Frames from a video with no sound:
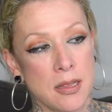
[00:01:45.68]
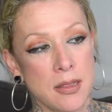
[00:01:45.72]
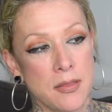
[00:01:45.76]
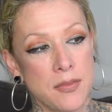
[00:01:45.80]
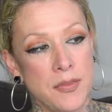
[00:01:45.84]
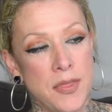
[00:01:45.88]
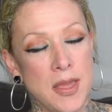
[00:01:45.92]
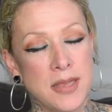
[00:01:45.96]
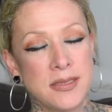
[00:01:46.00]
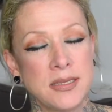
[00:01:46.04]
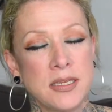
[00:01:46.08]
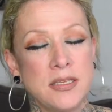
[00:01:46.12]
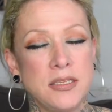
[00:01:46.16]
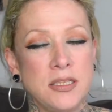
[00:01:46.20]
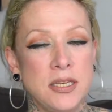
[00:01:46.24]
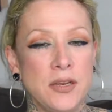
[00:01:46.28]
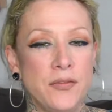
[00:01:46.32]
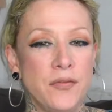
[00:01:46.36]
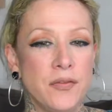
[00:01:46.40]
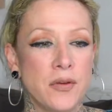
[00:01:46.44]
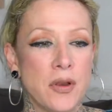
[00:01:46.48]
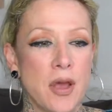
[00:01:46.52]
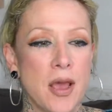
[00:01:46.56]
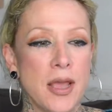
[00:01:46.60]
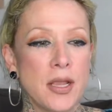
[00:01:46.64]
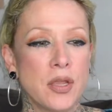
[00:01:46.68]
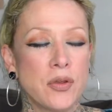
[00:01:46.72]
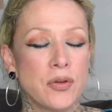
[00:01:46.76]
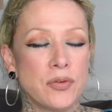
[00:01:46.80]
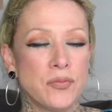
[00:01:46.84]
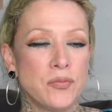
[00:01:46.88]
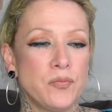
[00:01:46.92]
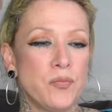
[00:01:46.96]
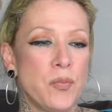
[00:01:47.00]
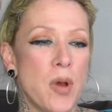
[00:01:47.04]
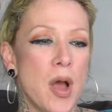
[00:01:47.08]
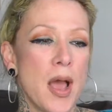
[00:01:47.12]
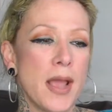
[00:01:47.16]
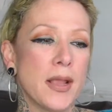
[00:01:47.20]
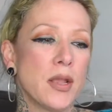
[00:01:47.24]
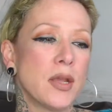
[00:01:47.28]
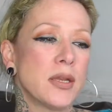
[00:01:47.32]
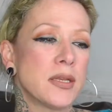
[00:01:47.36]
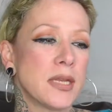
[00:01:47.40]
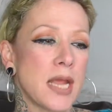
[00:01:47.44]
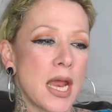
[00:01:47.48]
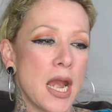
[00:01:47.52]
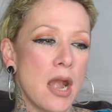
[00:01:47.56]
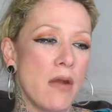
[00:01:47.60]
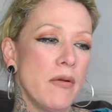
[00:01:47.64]
there's a different. I
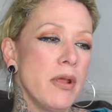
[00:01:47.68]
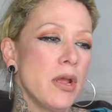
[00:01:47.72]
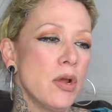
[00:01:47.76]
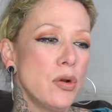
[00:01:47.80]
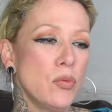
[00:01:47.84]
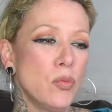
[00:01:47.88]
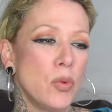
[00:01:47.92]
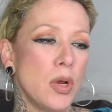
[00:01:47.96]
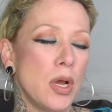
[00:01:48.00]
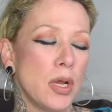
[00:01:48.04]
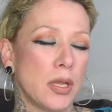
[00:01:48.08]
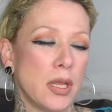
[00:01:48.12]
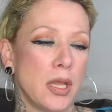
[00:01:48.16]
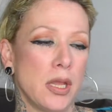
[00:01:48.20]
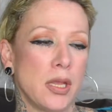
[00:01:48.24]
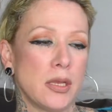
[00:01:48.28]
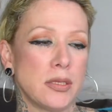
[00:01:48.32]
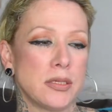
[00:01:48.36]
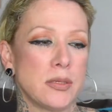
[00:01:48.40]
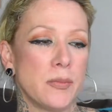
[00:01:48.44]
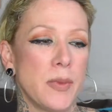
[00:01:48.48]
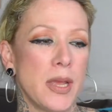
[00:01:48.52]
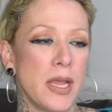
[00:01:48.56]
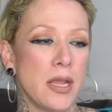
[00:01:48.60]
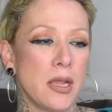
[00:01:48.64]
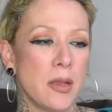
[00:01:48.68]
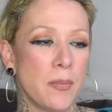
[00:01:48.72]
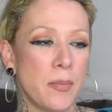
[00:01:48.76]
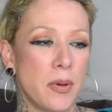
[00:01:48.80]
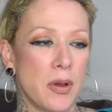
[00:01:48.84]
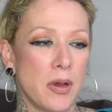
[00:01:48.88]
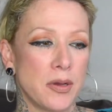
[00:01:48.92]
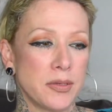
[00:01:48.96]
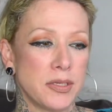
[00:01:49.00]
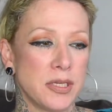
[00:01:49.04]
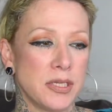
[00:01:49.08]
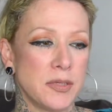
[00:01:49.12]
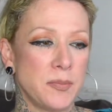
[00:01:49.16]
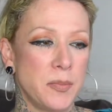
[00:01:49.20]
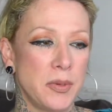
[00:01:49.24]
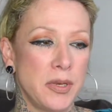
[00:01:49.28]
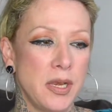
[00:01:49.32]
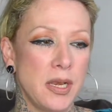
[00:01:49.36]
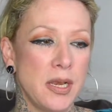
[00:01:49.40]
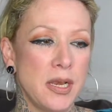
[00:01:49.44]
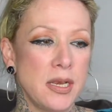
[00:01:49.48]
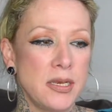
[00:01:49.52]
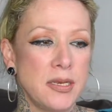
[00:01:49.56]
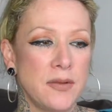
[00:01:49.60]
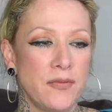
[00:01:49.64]
could carry on working as a makeup artist, but
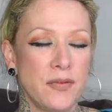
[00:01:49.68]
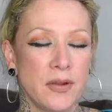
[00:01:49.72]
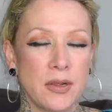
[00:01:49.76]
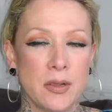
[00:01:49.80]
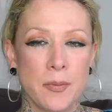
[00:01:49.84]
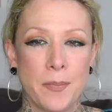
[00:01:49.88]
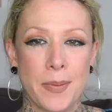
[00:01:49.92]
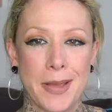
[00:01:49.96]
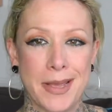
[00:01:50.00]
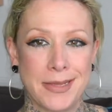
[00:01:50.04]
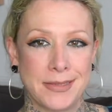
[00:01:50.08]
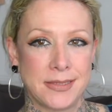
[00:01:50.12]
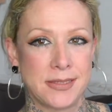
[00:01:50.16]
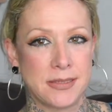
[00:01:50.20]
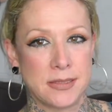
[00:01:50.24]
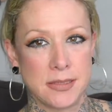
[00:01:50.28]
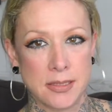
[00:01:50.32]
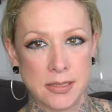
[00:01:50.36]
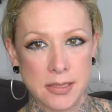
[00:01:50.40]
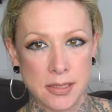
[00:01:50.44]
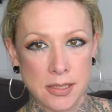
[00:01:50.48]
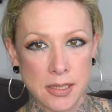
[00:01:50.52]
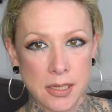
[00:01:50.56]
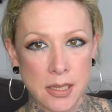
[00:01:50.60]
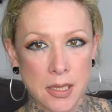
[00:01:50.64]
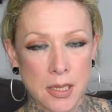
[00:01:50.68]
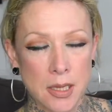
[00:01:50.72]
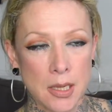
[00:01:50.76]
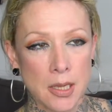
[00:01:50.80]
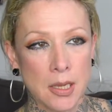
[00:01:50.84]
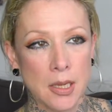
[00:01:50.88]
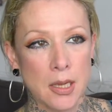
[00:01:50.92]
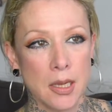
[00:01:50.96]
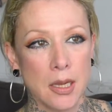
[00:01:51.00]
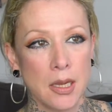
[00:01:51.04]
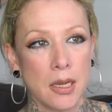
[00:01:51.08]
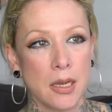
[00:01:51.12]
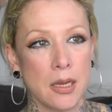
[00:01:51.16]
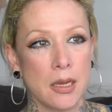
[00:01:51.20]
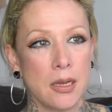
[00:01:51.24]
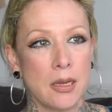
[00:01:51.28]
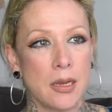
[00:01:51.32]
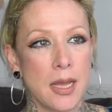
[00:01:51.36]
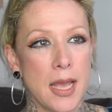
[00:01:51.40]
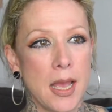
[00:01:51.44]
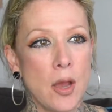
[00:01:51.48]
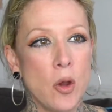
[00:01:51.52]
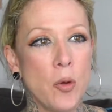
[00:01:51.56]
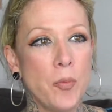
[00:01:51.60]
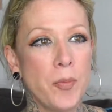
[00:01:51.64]
in a different capacity,
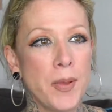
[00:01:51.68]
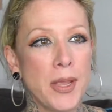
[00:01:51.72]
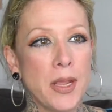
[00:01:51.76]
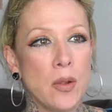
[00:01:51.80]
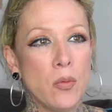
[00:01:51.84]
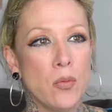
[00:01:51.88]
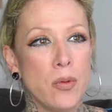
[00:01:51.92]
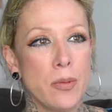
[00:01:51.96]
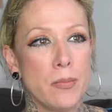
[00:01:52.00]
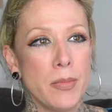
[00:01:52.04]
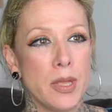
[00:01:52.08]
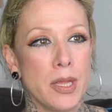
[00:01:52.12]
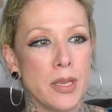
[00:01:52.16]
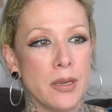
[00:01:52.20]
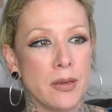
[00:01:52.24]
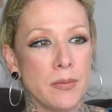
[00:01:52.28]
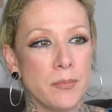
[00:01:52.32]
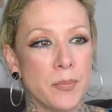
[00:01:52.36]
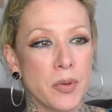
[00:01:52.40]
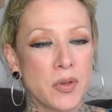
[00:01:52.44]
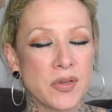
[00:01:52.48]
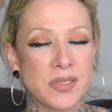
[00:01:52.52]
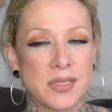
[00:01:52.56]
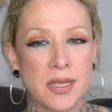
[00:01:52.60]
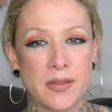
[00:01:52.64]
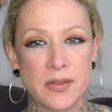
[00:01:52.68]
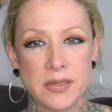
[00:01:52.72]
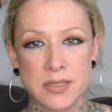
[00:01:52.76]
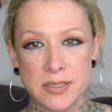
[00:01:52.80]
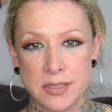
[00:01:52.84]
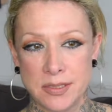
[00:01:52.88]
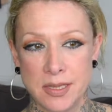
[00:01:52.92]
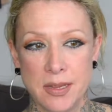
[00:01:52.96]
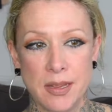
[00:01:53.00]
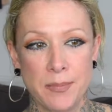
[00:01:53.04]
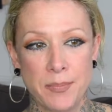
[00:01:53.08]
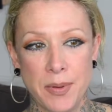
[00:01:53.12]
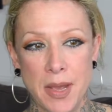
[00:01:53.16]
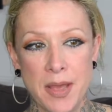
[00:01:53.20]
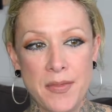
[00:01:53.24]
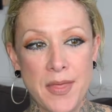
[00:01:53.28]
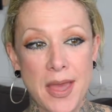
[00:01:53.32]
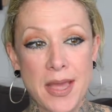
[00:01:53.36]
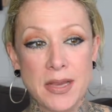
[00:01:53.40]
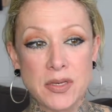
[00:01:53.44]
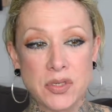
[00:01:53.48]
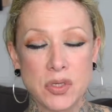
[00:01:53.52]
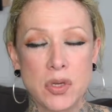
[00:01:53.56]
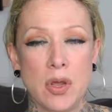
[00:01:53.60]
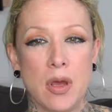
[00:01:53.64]
helping women, because by
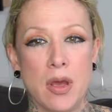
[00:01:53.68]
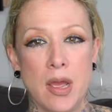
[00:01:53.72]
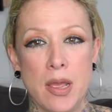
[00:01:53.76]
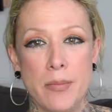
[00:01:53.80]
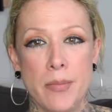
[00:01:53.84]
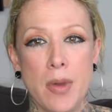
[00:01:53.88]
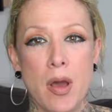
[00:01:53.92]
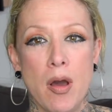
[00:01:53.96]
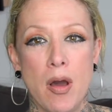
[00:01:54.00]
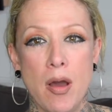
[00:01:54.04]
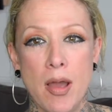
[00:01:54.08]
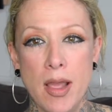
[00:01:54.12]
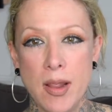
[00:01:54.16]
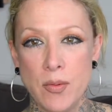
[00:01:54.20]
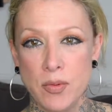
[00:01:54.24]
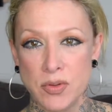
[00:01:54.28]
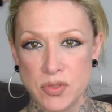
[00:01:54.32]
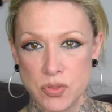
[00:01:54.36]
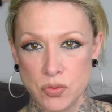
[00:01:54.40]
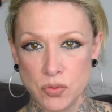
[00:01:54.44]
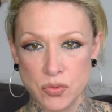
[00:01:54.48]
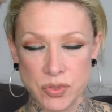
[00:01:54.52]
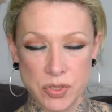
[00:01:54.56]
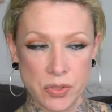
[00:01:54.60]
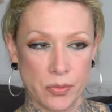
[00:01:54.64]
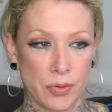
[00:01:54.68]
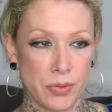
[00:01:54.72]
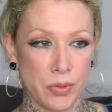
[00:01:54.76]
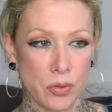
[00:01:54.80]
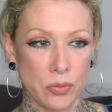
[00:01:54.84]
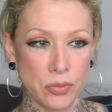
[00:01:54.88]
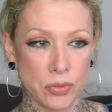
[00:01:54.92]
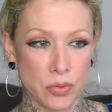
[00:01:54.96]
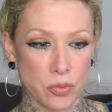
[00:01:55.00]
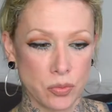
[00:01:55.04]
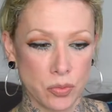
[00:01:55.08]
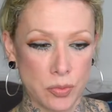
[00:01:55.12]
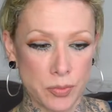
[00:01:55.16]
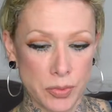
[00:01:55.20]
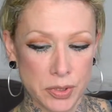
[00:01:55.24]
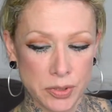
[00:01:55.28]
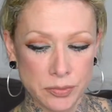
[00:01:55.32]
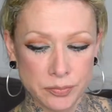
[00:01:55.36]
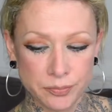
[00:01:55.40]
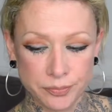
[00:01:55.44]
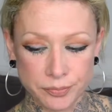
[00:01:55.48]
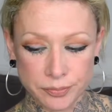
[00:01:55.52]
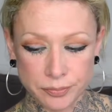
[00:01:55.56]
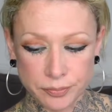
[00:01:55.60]
that time I was also an older woman,